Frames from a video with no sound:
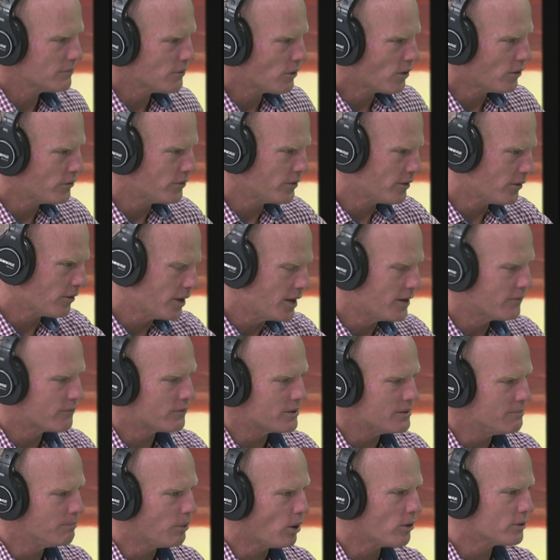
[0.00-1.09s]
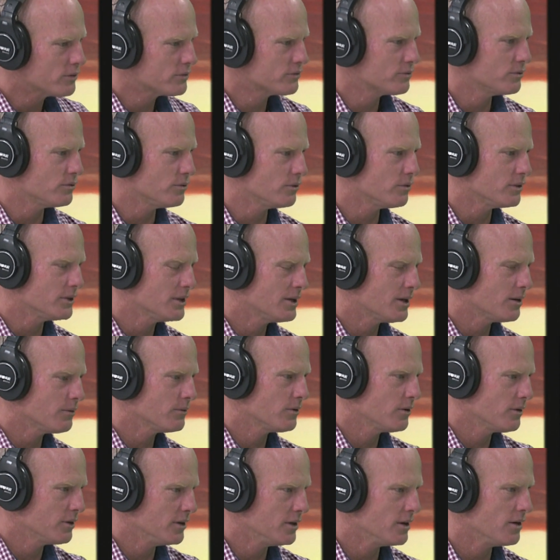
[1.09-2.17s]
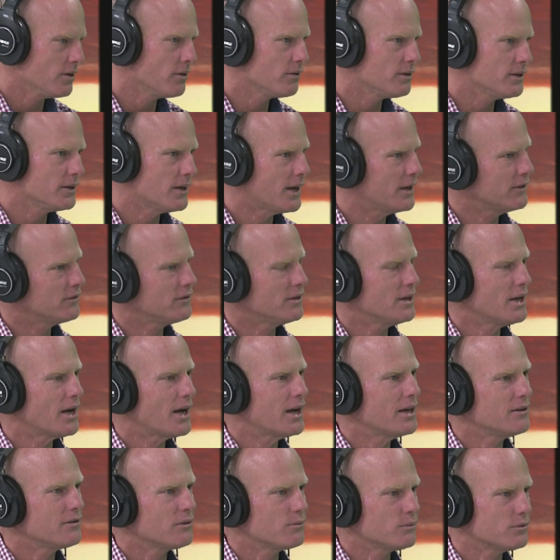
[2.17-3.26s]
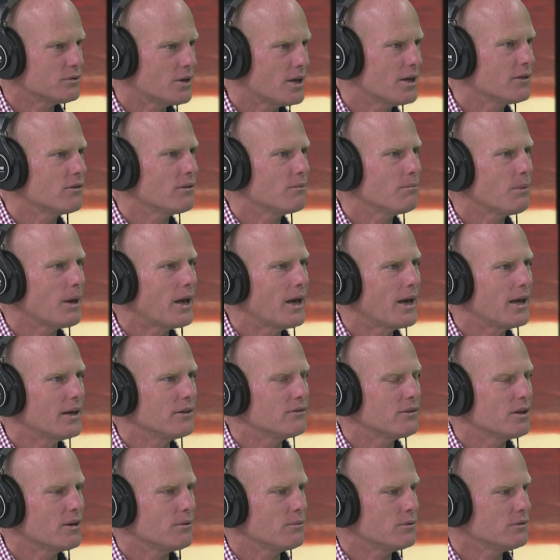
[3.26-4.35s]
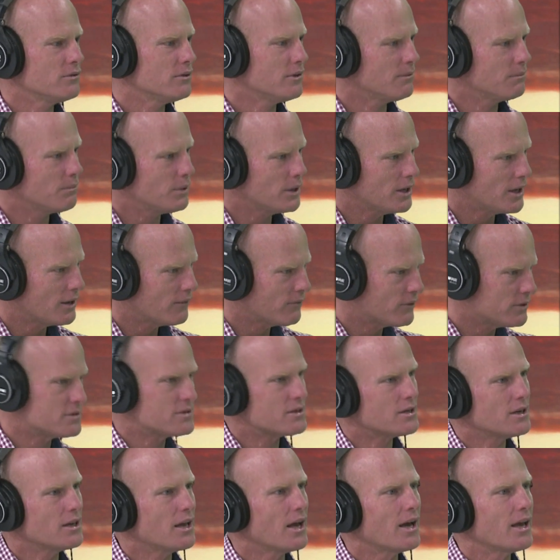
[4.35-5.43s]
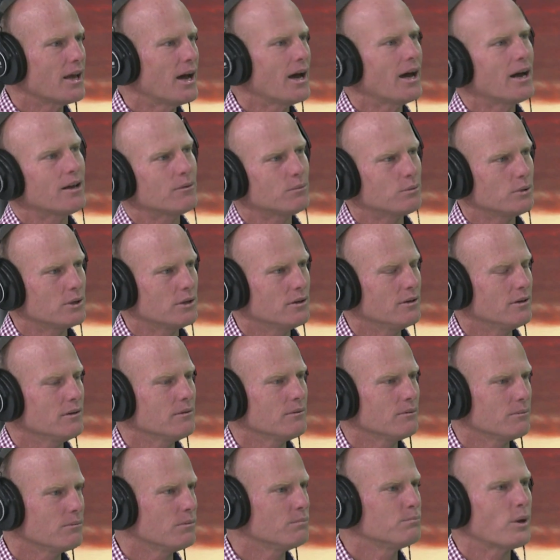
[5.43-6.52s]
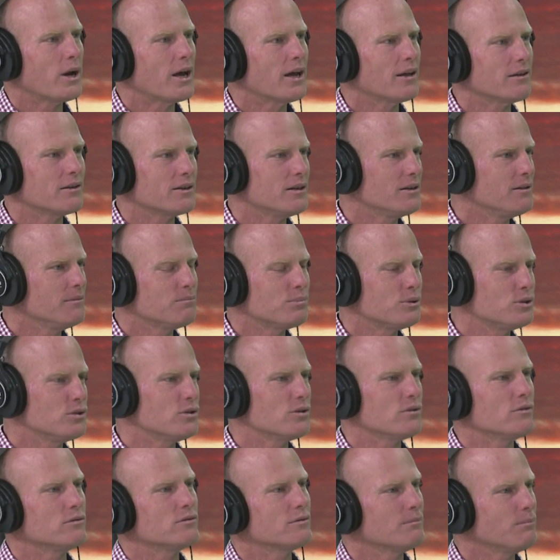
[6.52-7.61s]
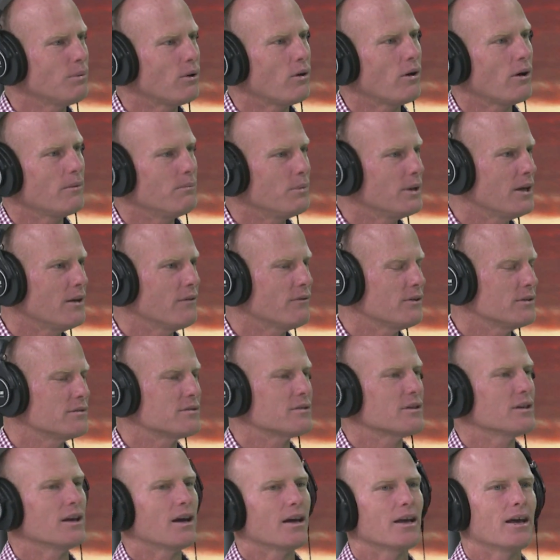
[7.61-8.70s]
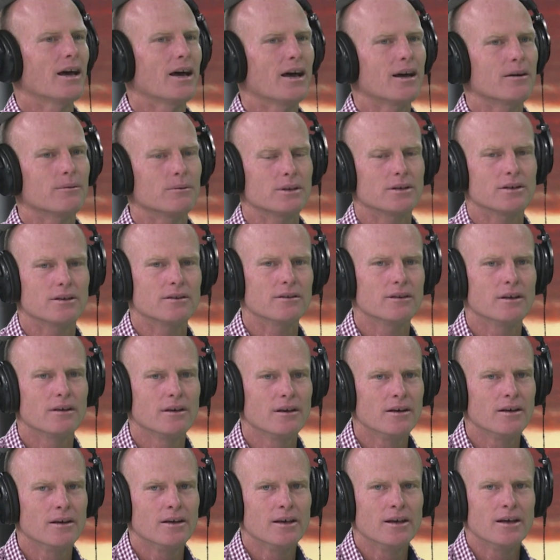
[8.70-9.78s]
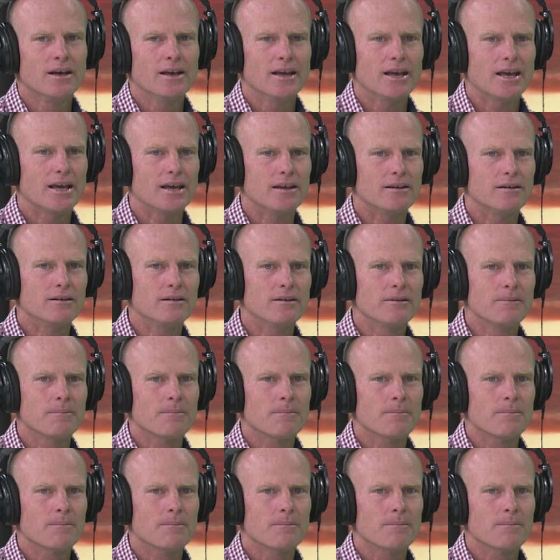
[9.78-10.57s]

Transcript: on every box, or in the early days in the 80s, it was Hessian bags. There was BF and CA Hartwig. Proudly produced by BF and CA Hartwig, and